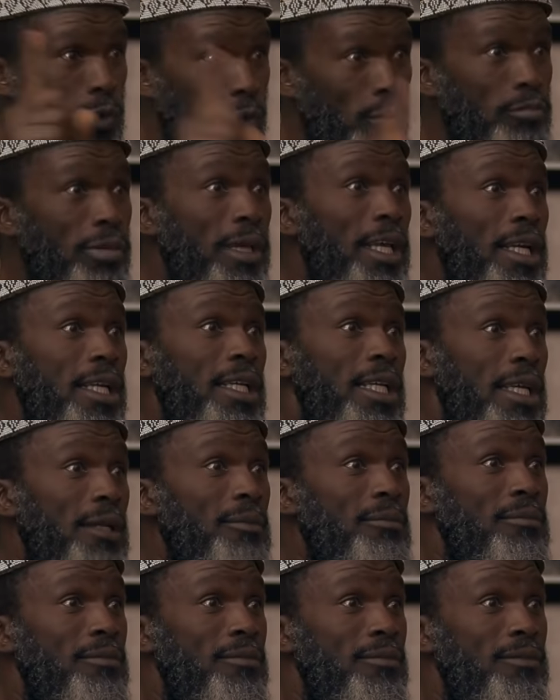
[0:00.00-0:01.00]
who buried
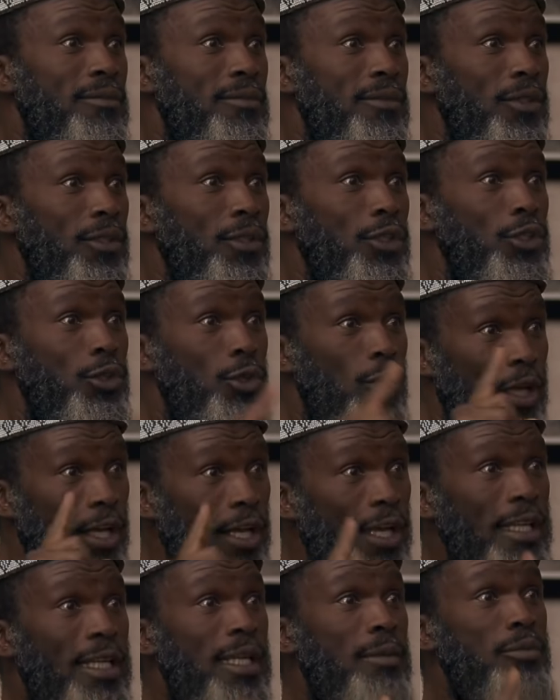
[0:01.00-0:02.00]
him, who you'll
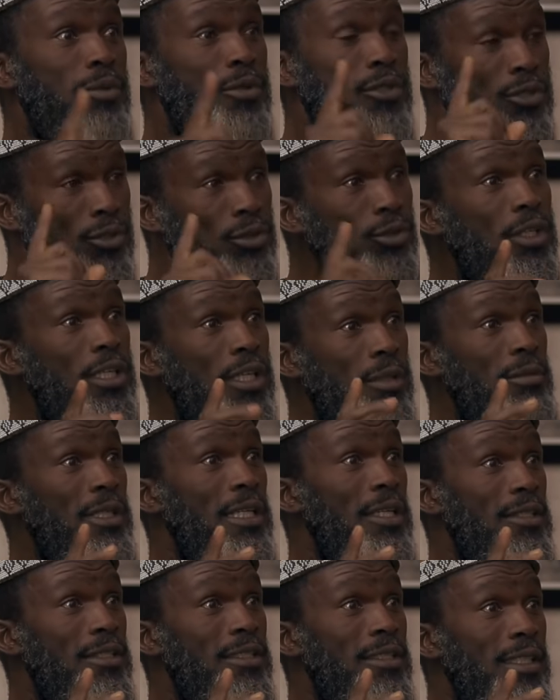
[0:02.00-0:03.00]
did? end up with two
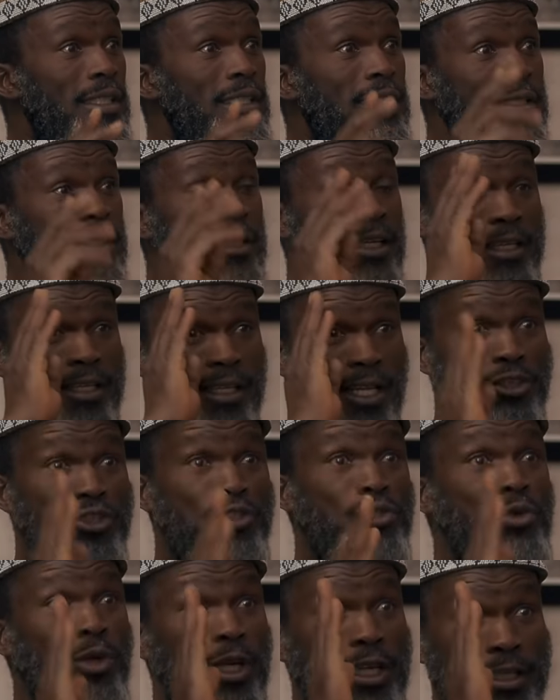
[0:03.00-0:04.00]
criminals and, and
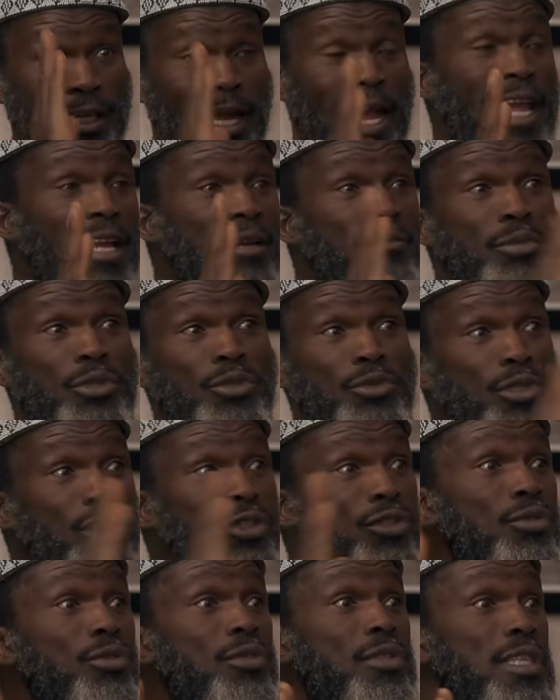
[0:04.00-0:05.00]
Yeshua dying
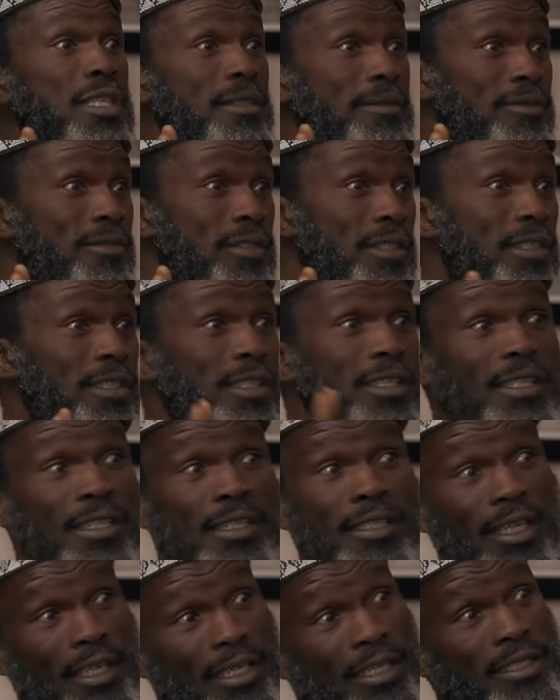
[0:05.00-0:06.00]
between two thieves
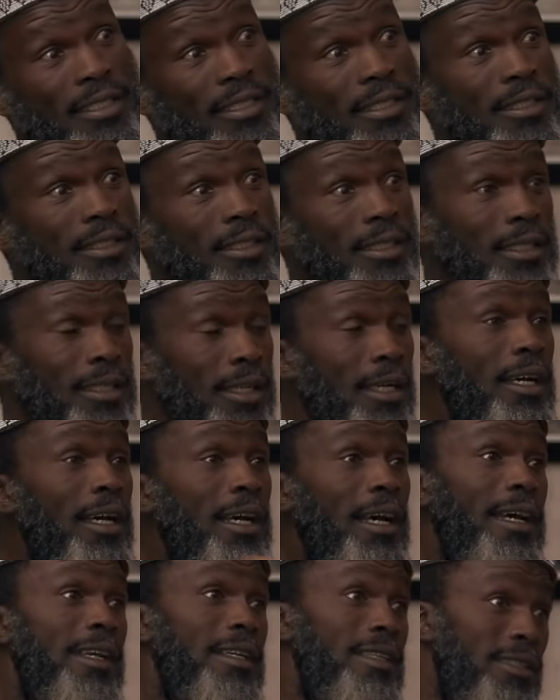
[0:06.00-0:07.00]
in the east
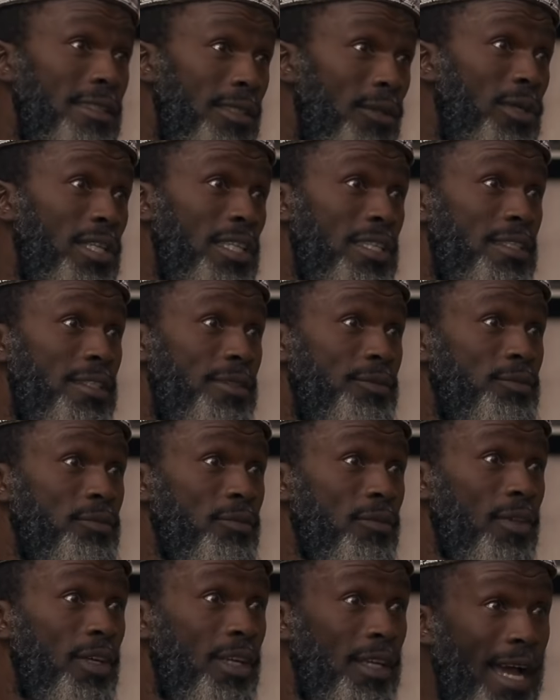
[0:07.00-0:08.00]
and in the west.
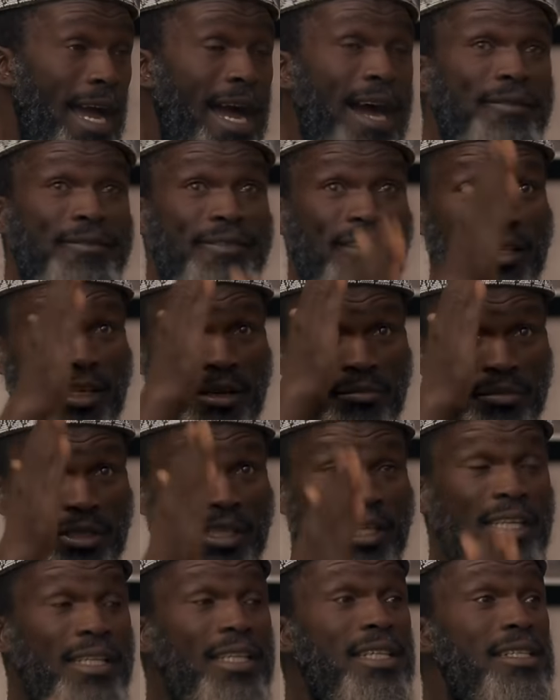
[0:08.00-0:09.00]
And Africa
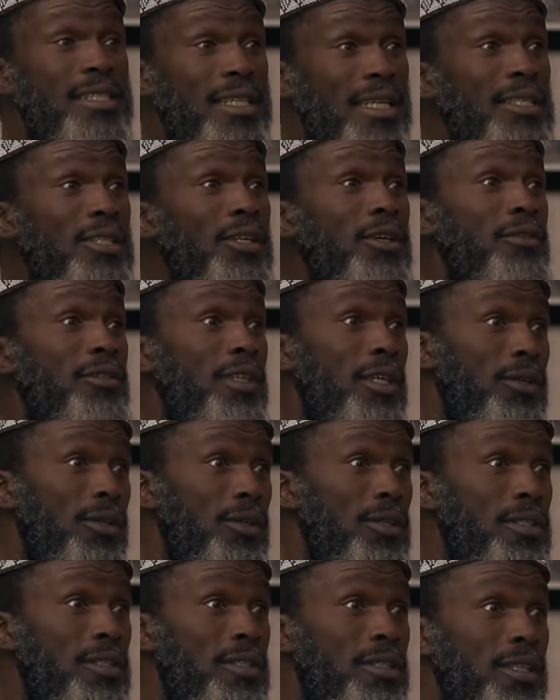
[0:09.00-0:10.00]
being at the center of the
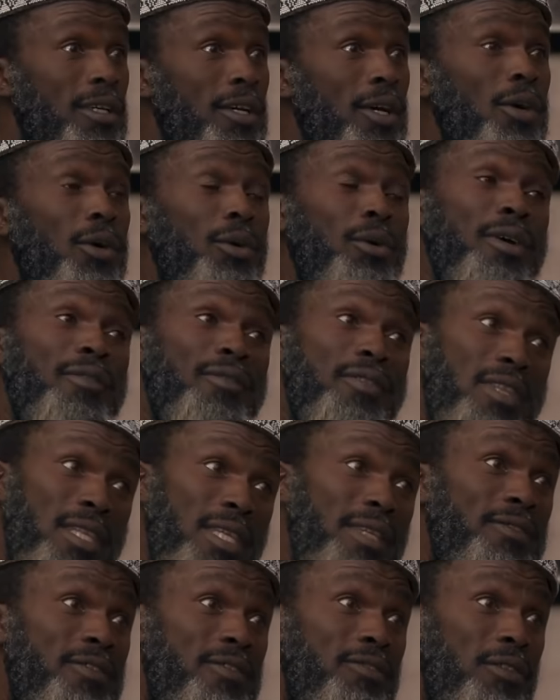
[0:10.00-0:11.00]
cross, we have
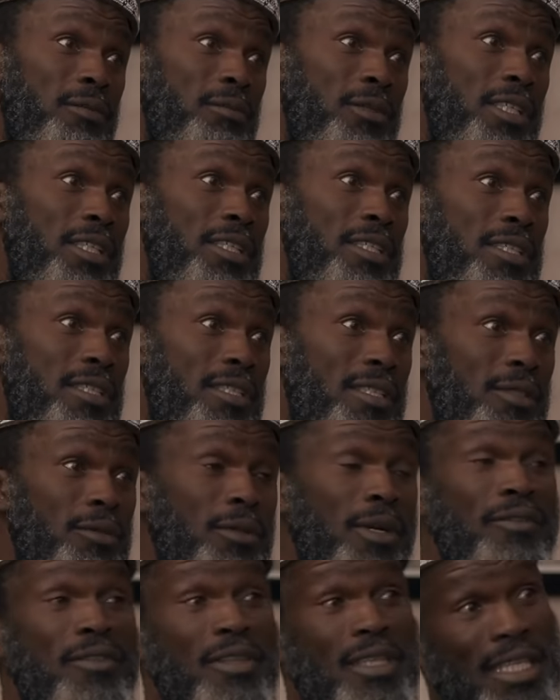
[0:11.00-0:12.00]
thieves from the east,
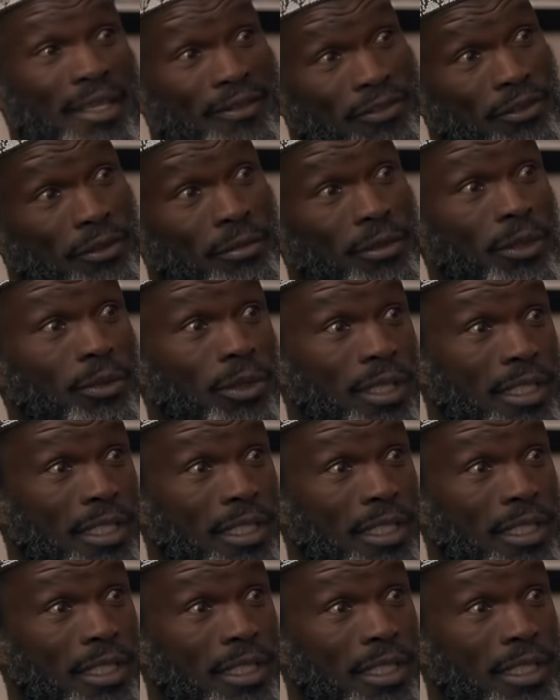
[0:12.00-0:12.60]
we have thieves from the